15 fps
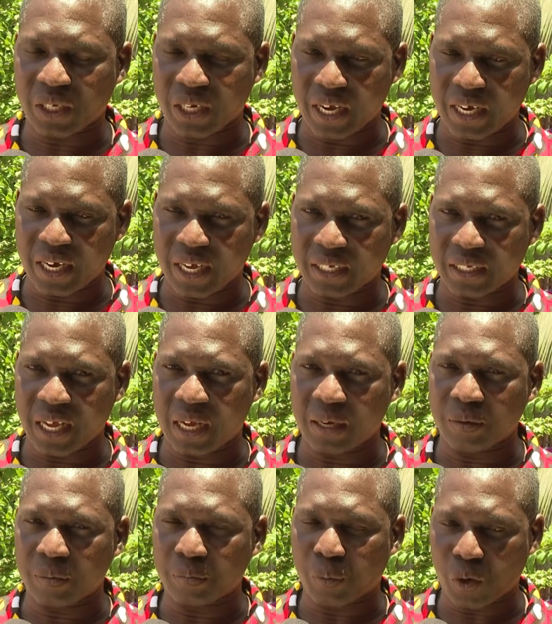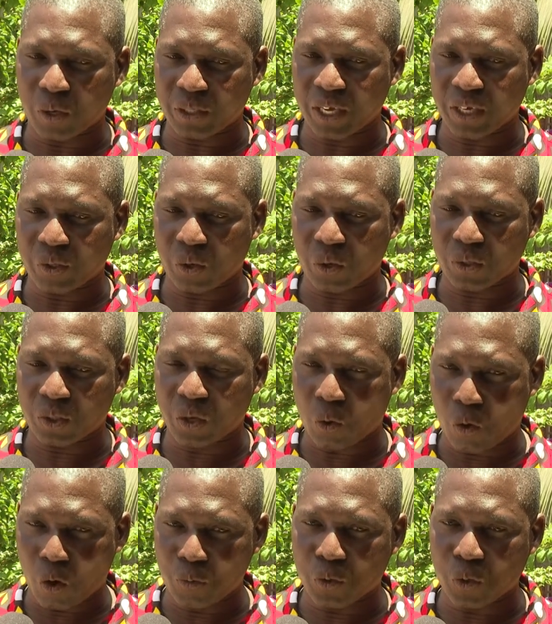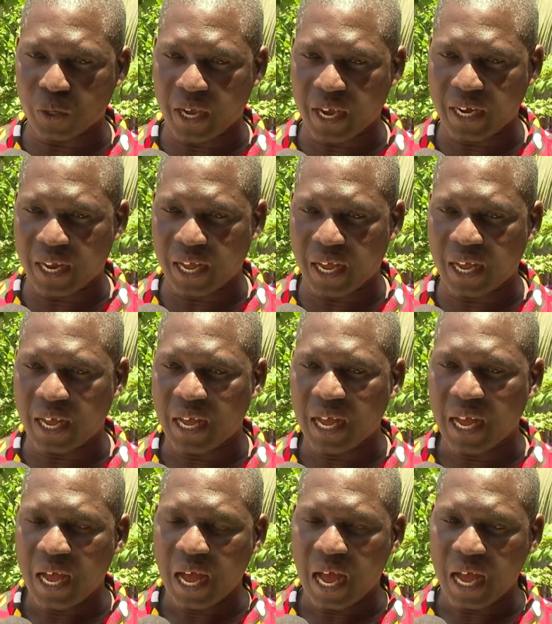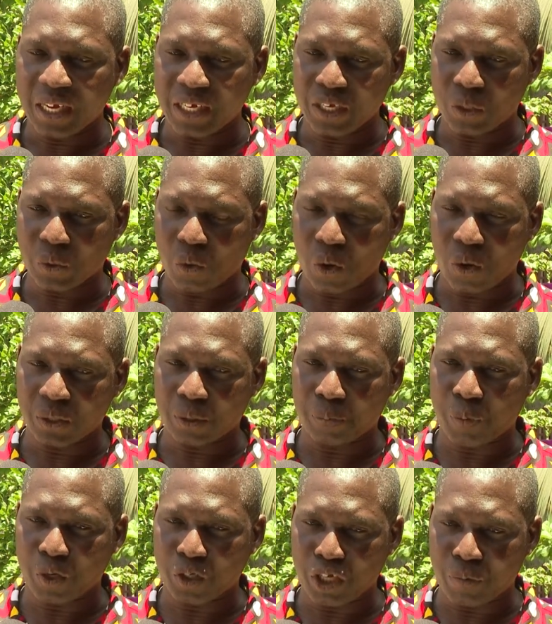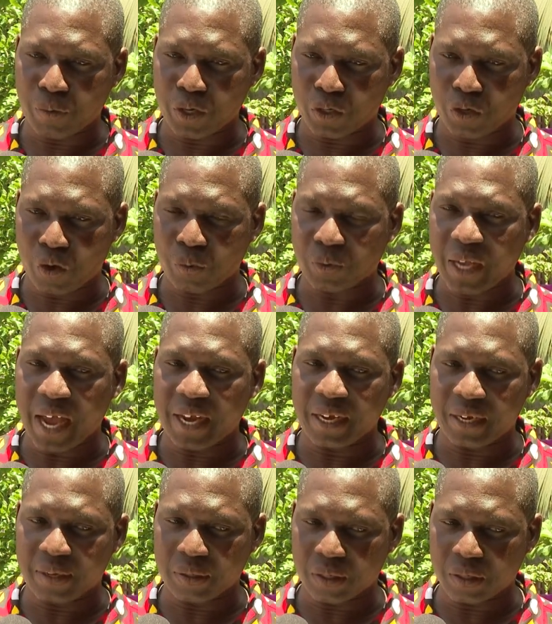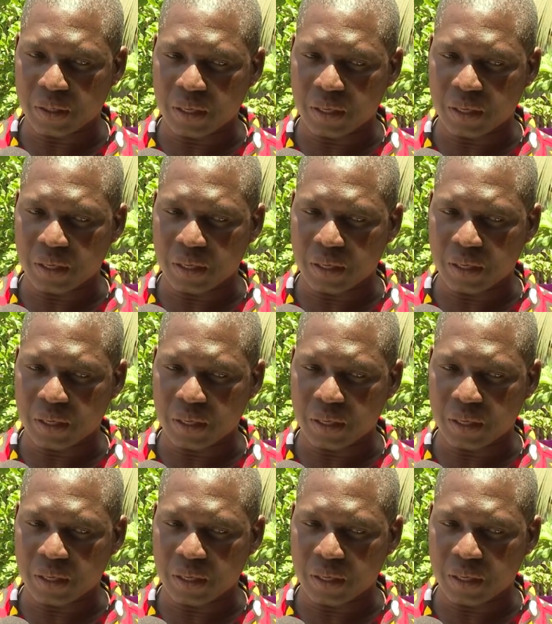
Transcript: traders and processors to come together and discuss possibility of signing